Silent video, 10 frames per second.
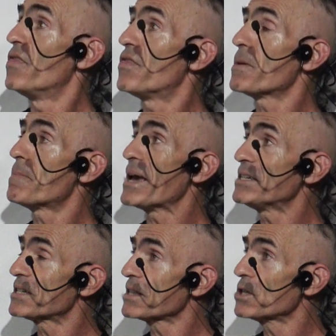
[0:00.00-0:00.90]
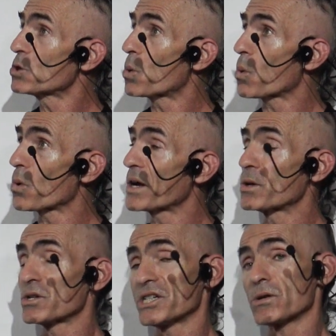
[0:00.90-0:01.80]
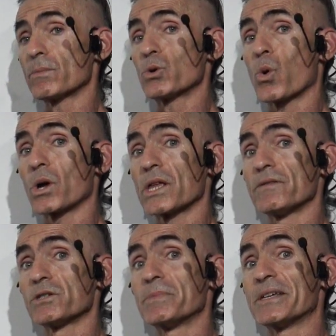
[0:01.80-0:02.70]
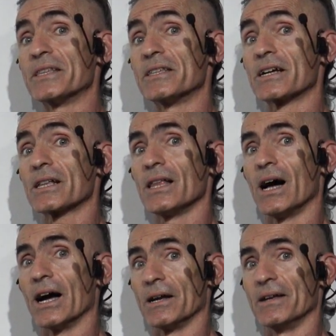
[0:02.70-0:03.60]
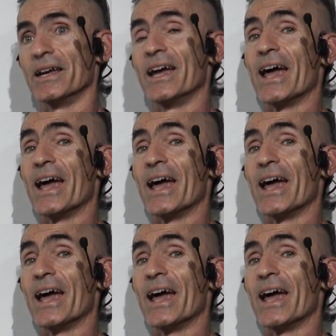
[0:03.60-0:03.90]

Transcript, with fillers: the basically the taurine or serum taurine levels begin to decline.